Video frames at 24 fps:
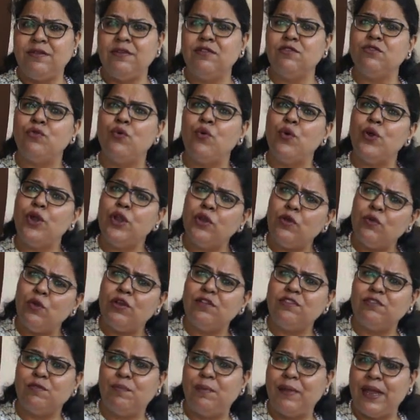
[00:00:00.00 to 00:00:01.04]
he is going to
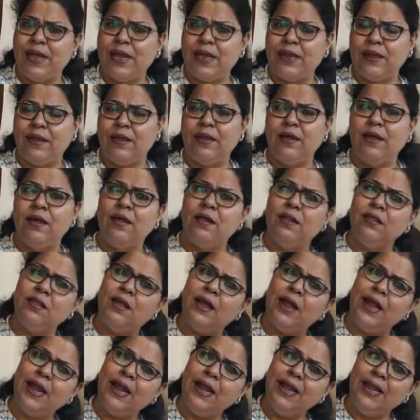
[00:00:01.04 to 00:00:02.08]
explain
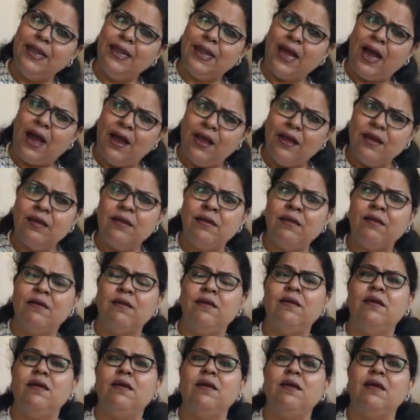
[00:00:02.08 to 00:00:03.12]
the entire
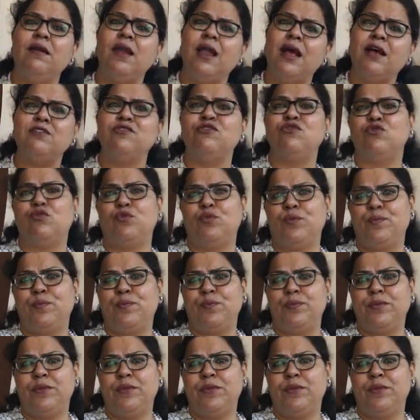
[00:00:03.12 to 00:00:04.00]
classroom.